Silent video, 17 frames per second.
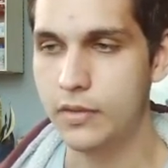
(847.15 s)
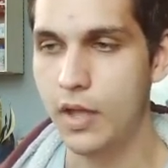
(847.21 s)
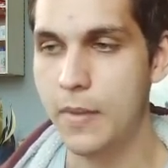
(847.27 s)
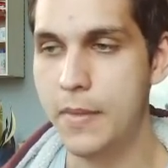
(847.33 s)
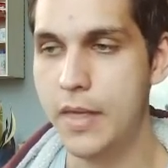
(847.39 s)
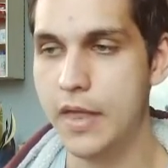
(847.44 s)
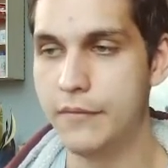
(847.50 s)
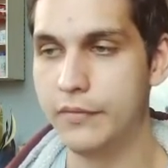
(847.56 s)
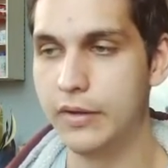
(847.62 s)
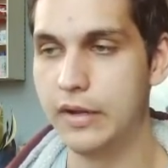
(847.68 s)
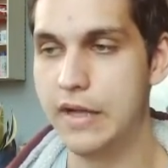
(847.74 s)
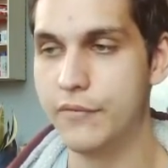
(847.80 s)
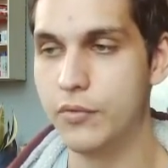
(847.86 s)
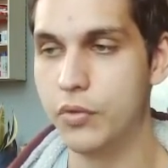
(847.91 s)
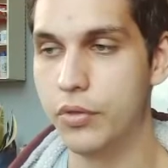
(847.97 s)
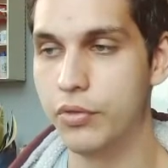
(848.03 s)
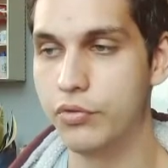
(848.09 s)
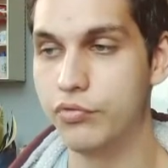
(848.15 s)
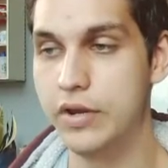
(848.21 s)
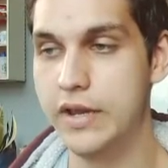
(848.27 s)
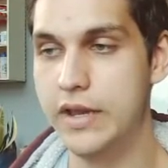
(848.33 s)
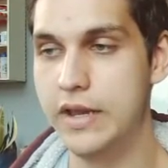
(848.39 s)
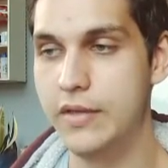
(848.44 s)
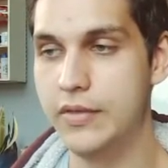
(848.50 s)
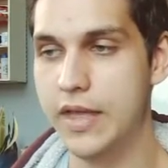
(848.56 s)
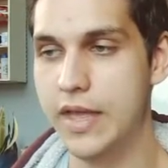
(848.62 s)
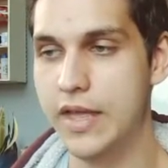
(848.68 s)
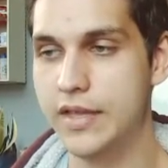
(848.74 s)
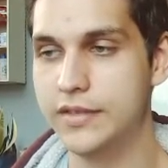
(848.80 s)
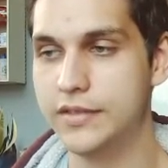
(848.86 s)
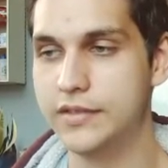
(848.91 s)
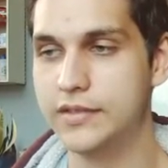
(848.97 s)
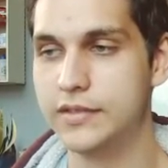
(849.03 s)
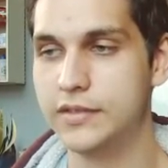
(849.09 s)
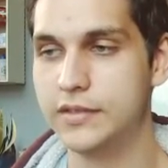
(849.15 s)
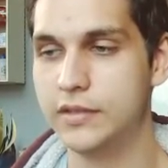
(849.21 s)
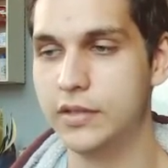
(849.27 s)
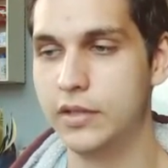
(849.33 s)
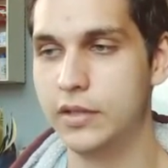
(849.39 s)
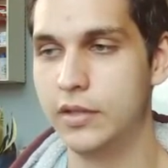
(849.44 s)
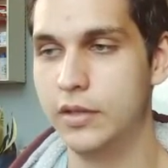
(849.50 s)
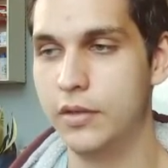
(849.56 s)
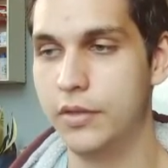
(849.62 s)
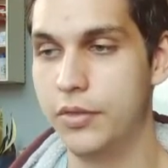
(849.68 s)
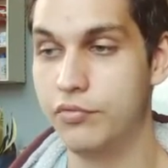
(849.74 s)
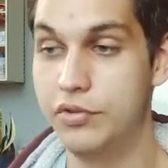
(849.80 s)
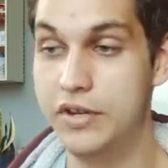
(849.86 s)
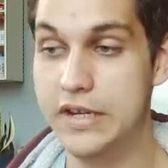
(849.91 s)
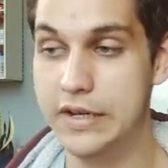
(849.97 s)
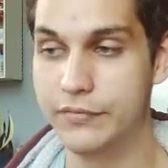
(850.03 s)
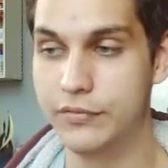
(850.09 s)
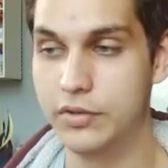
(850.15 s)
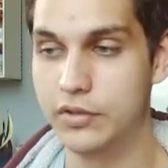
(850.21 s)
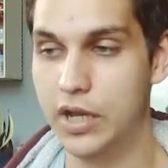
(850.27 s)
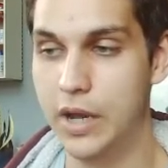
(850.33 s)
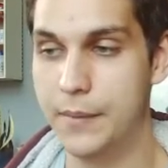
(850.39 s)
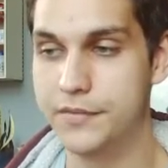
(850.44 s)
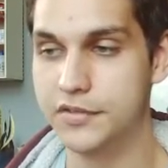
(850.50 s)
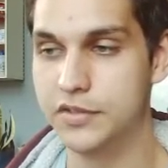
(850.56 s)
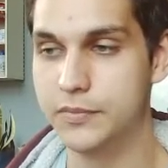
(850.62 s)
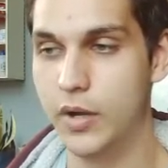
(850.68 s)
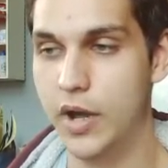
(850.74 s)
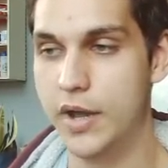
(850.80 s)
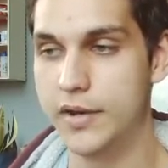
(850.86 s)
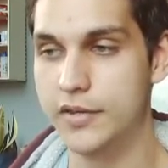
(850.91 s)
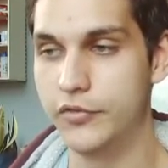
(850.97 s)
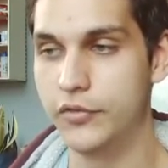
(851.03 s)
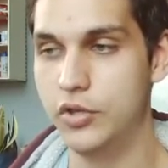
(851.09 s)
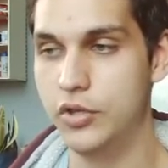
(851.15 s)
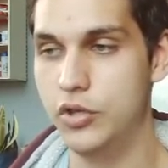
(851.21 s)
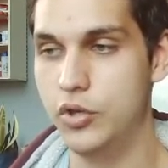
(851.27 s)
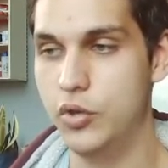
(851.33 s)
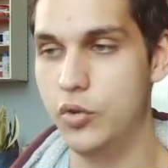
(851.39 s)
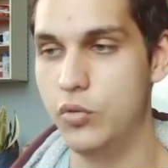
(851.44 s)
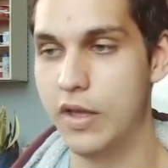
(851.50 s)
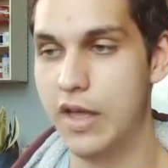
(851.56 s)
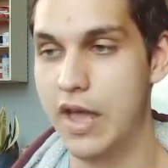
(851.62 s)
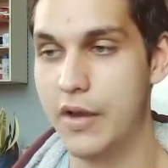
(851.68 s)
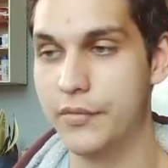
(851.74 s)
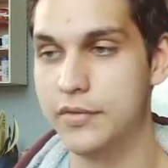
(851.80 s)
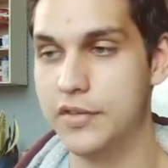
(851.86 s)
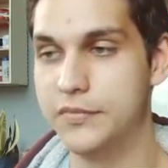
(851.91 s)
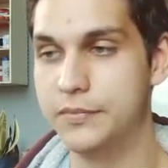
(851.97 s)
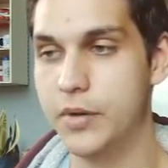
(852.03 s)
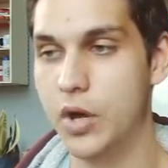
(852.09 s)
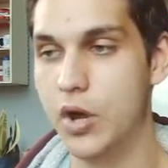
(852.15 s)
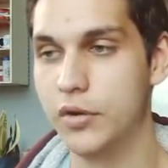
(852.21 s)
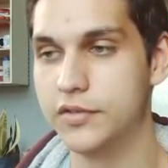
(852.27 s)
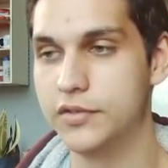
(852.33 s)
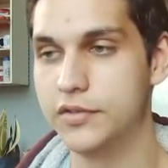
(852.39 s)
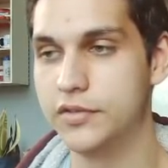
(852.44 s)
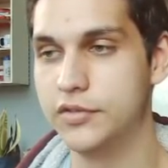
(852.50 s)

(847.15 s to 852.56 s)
And then for level 3, there's 3 different types of spiders that you have in this box.